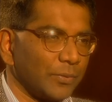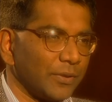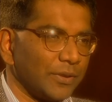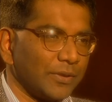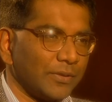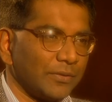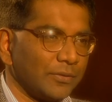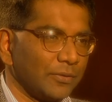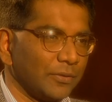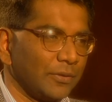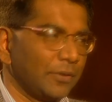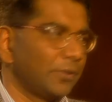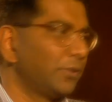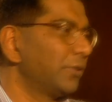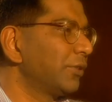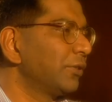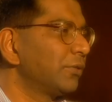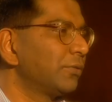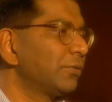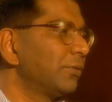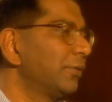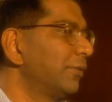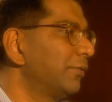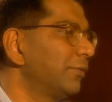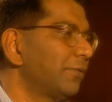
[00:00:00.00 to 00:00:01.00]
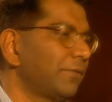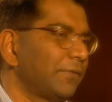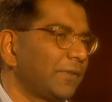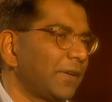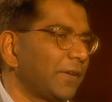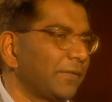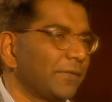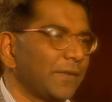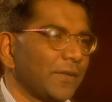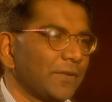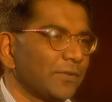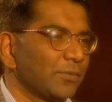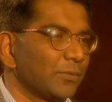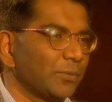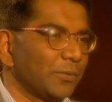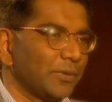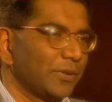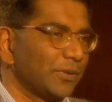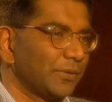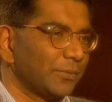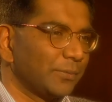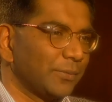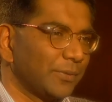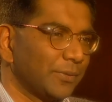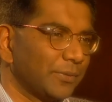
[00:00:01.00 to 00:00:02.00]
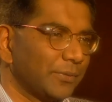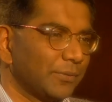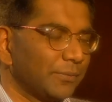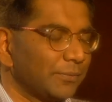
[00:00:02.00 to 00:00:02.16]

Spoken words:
words. You know, you could do it for 5,000 words, but...